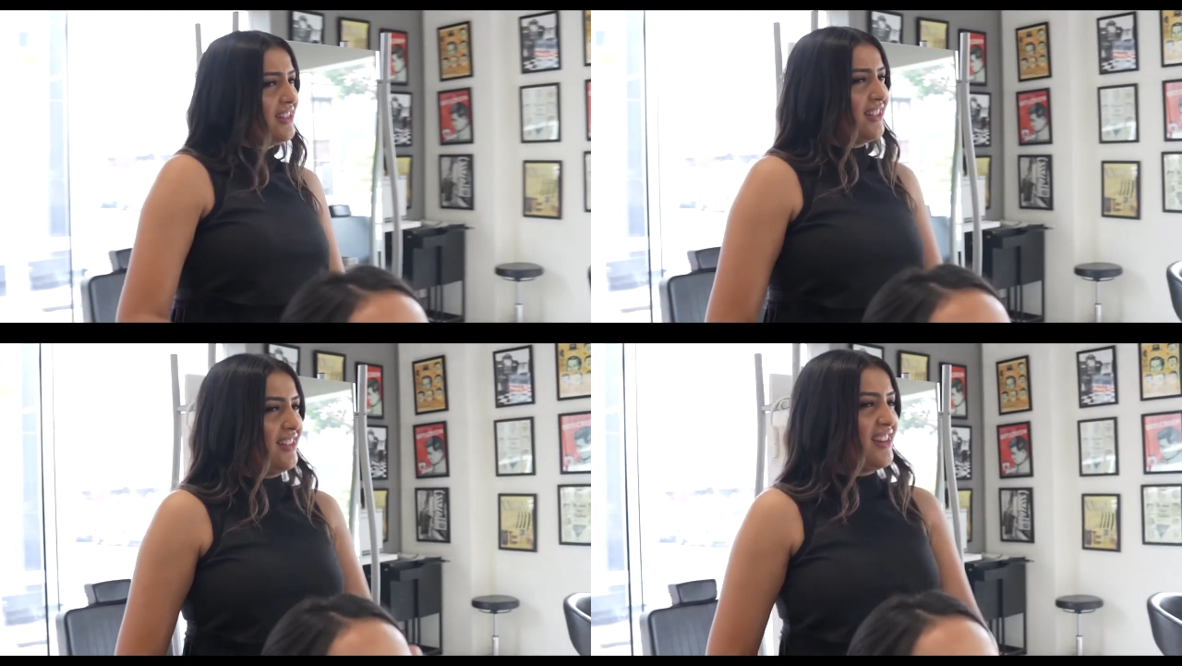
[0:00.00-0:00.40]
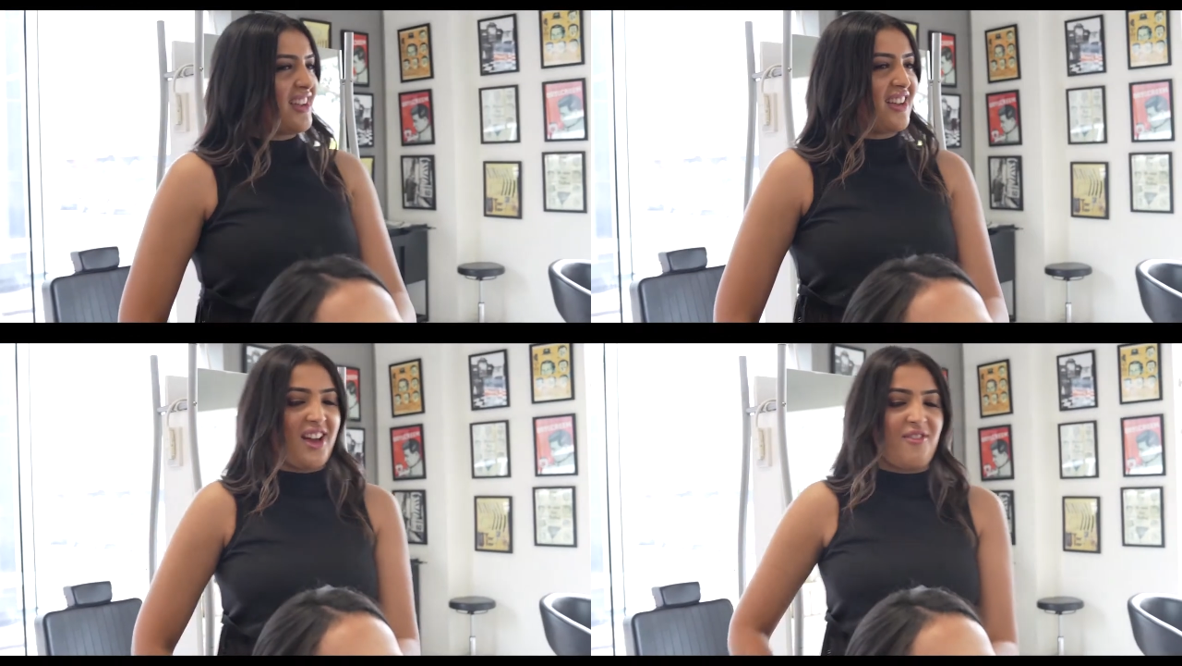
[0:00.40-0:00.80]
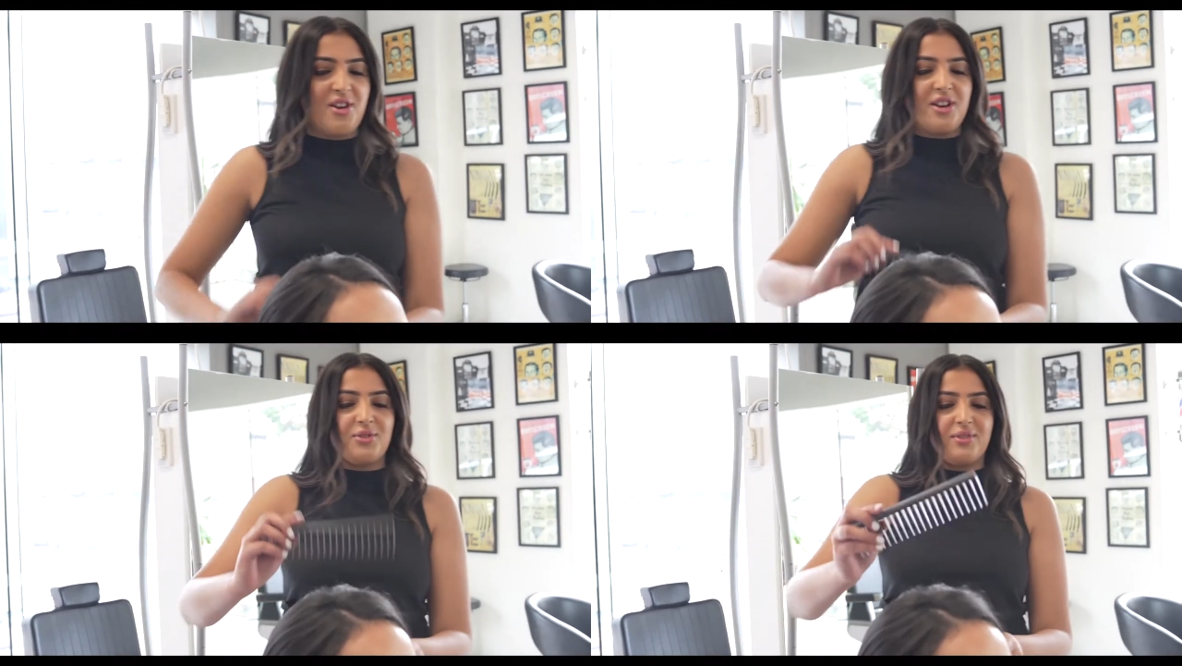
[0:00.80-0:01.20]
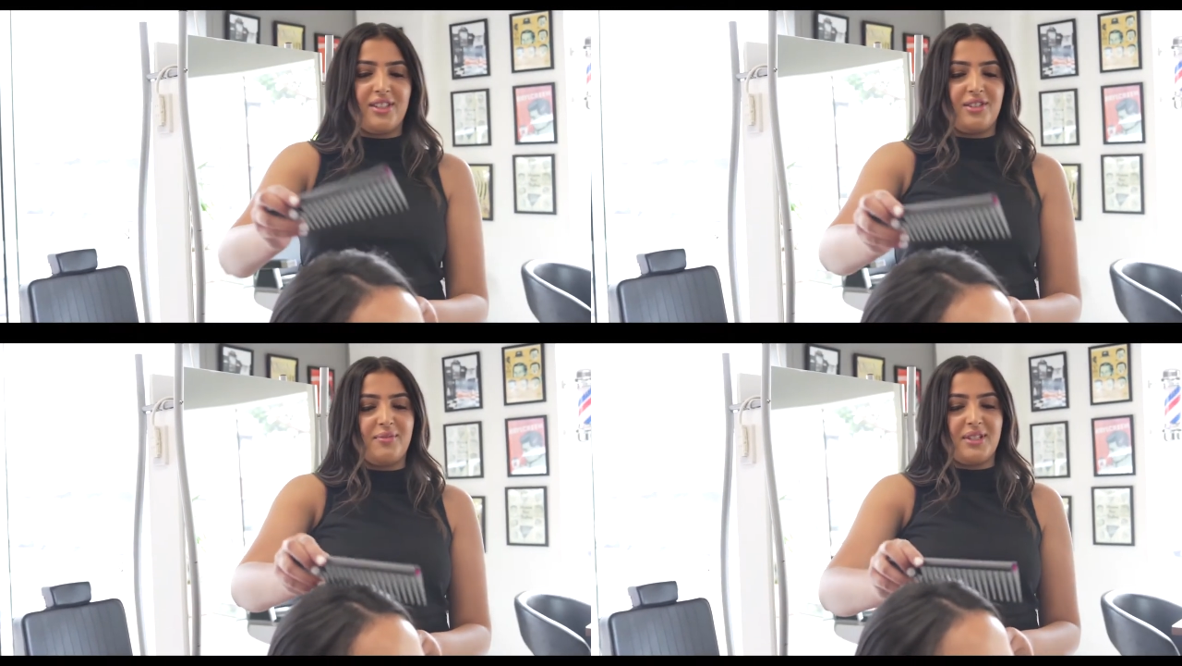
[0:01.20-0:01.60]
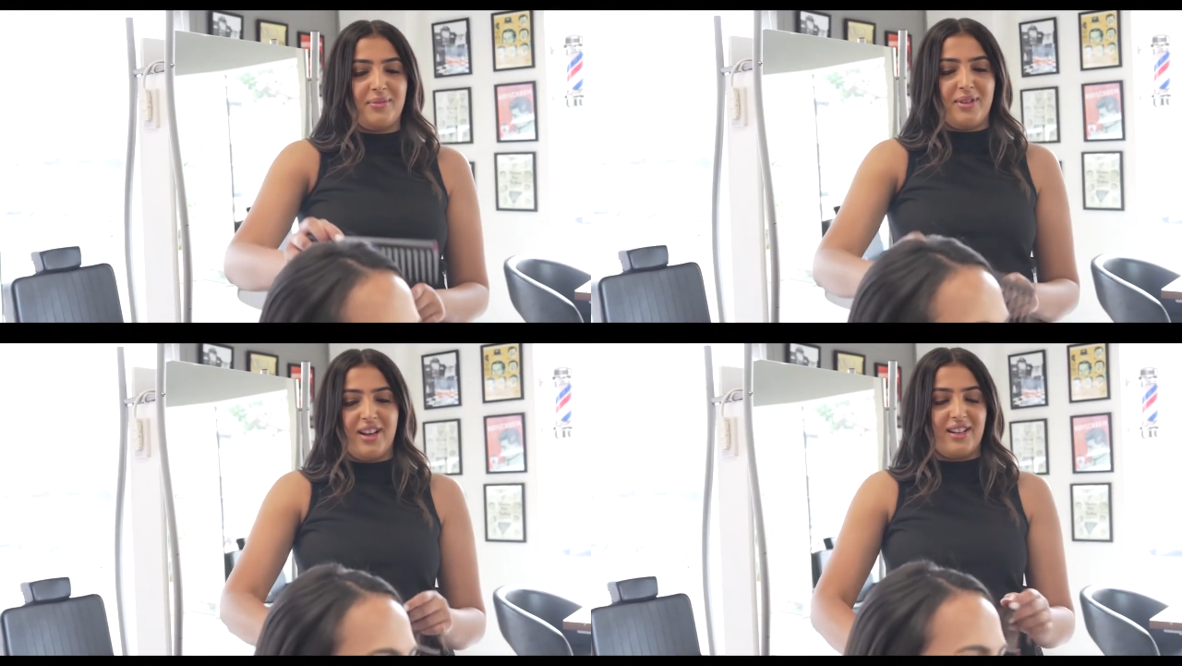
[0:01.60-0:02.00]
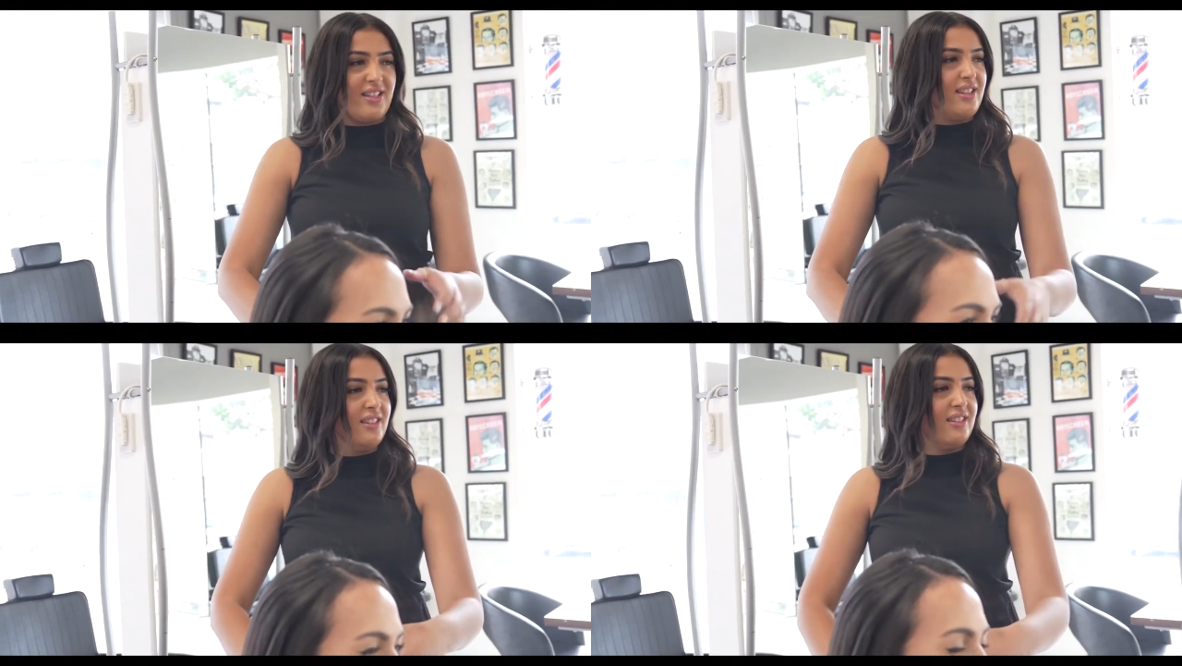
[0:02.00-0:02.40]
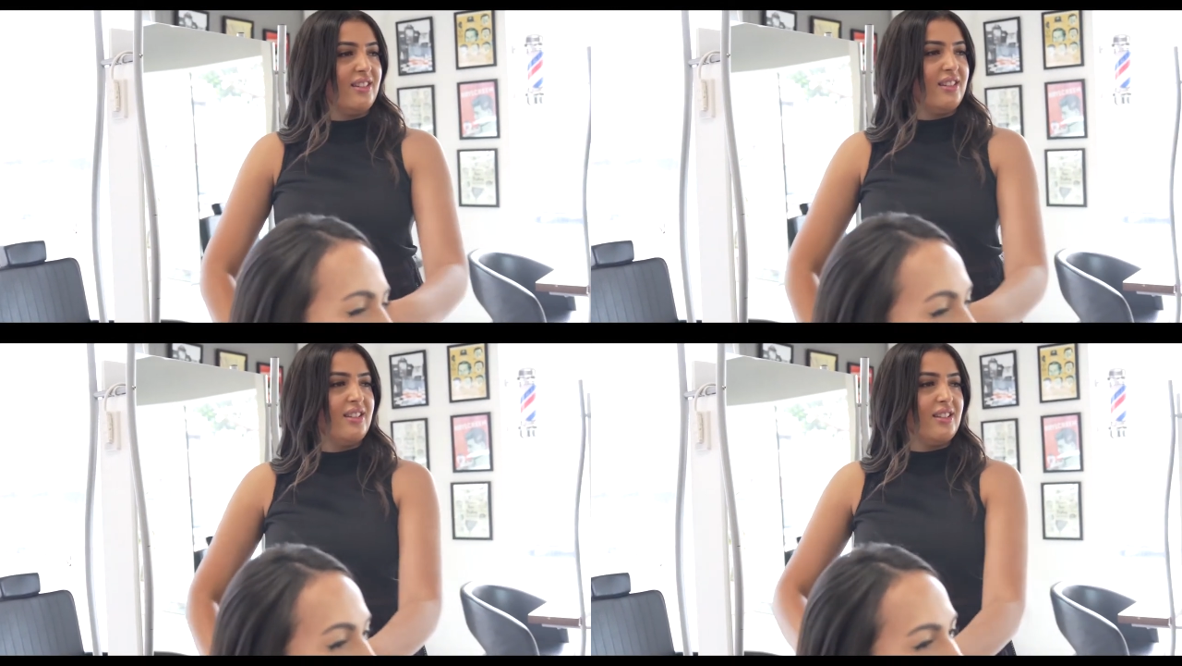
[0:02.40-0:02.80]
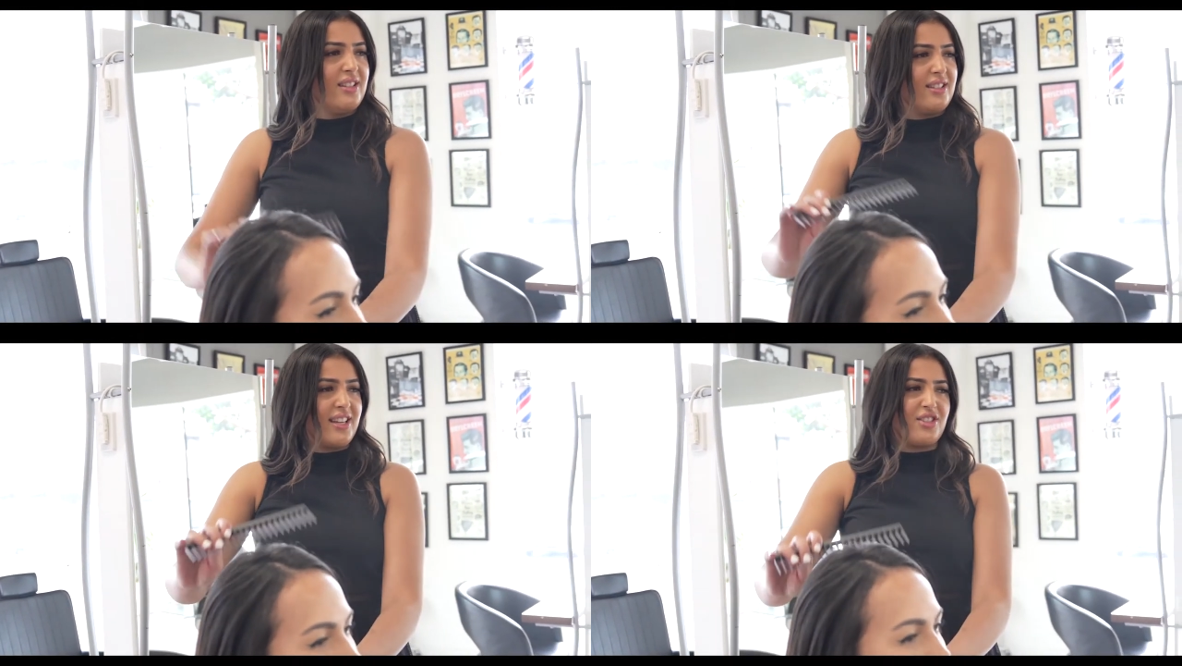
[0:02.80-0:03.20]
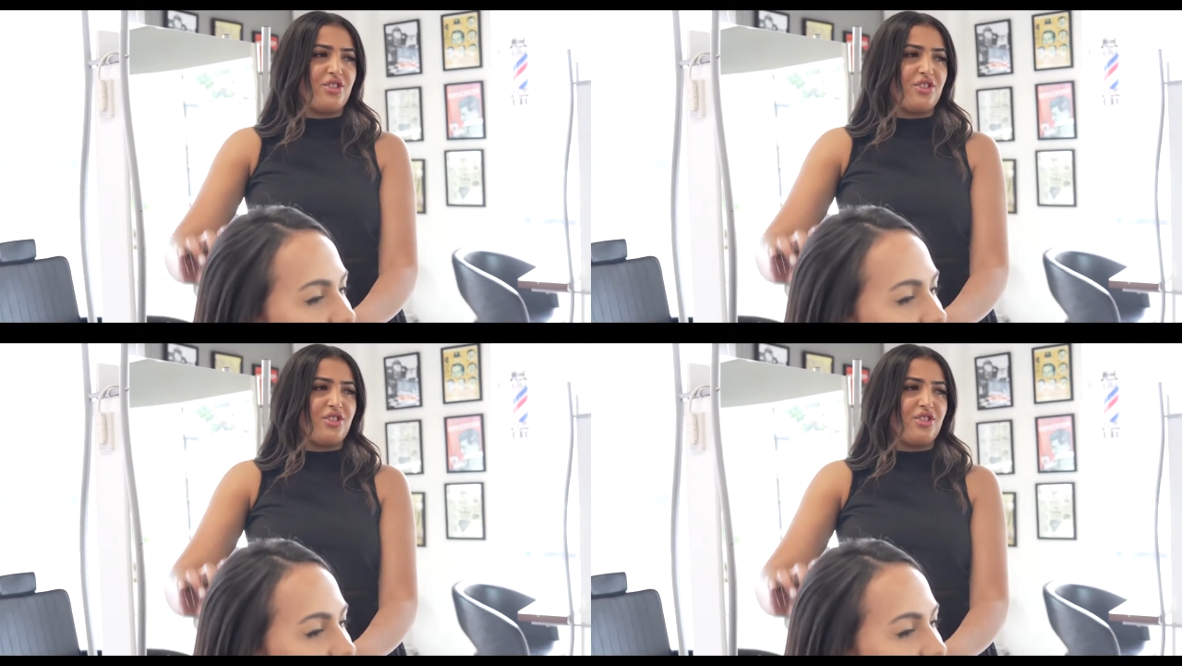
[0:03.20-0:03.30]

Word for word: that you deal with really helps you get through. Another